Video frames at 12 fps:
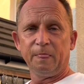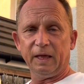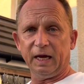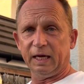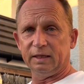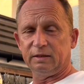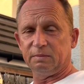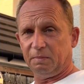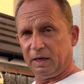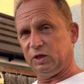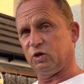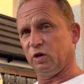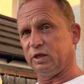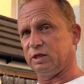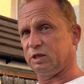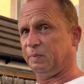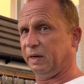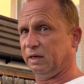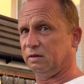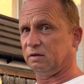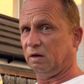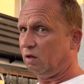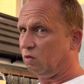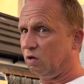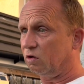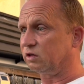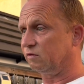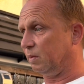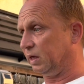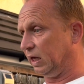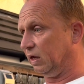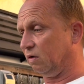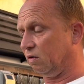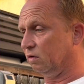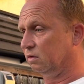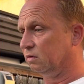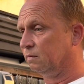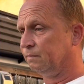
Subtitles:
and my choice to spend a lot of money on,